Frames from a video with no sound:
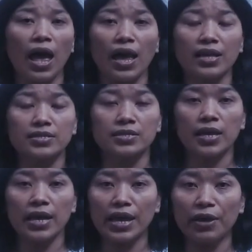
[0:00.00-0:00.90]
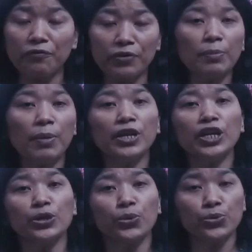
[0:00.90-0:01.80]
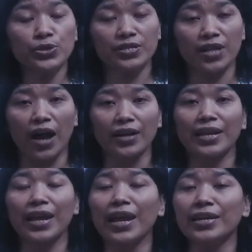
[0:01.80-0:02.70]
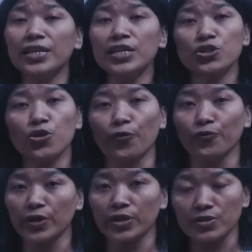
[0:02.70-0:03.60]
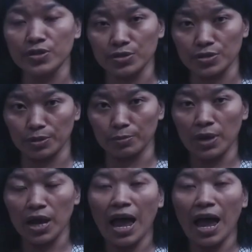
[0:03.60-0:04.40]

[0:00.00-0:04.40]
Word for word: as everybody knows that any software system